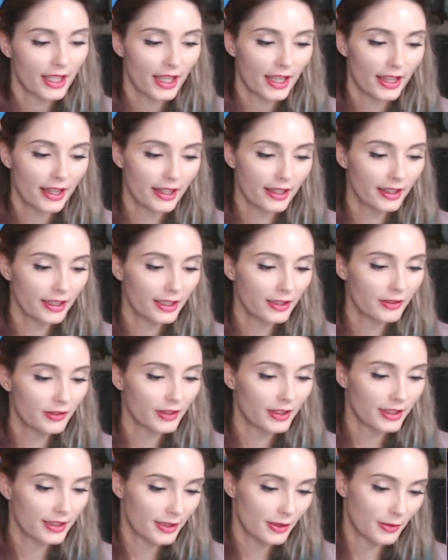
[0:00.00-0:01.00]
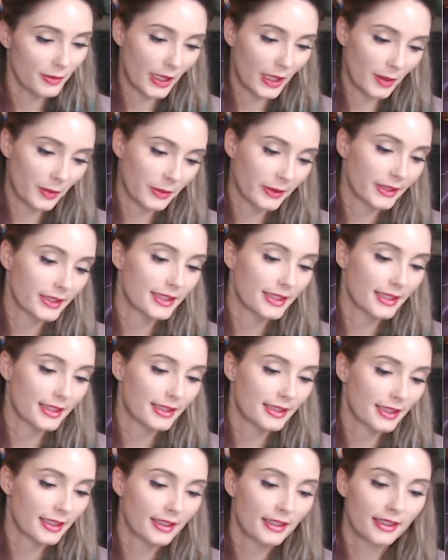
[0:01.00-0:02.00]
Then leave it, Doomhammer
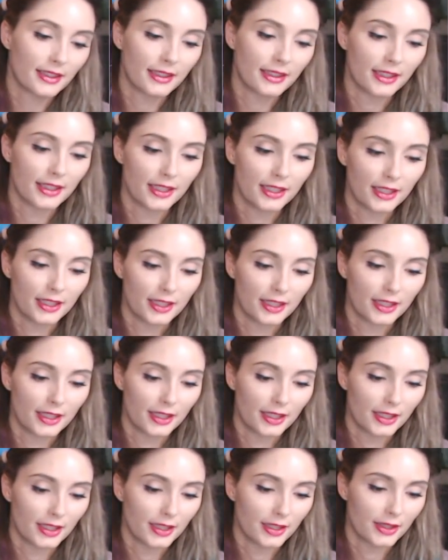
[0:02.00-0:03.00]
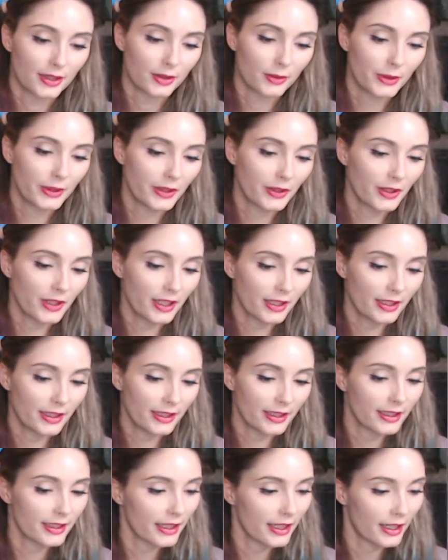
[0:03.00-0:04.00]
insisted. We do not need
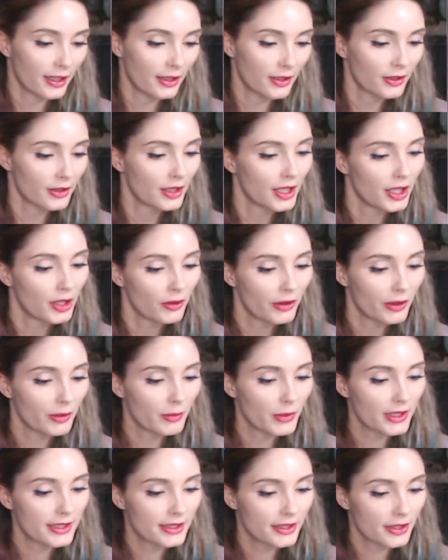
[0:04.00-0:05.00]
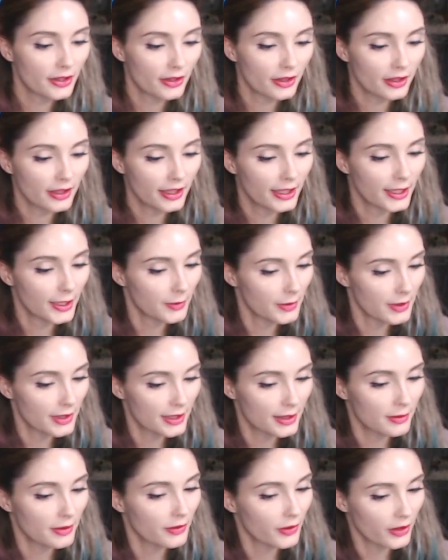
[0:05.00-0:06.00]
it now. We must turn on the humans
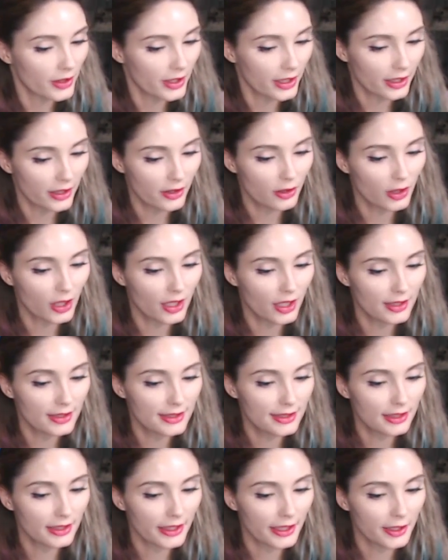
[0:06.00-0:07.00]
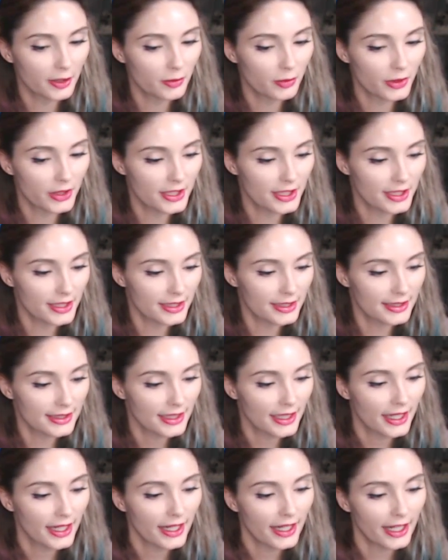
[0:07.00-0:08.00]
before they can cross the land bridges
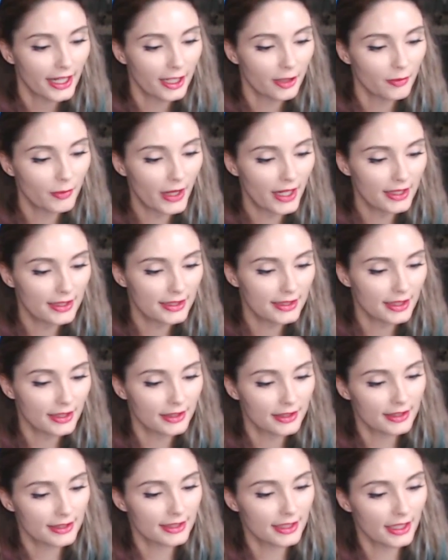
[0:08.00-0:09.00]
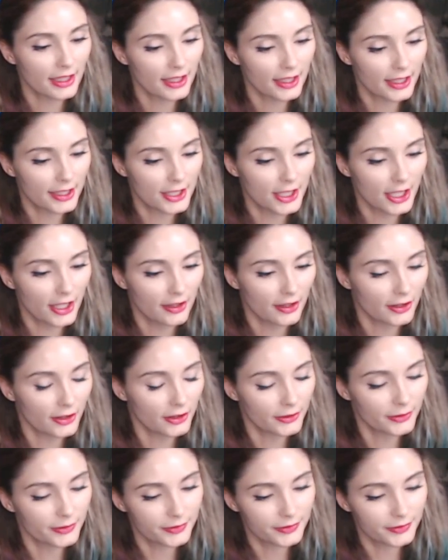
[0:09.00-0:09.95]
and mass on this side of the channel.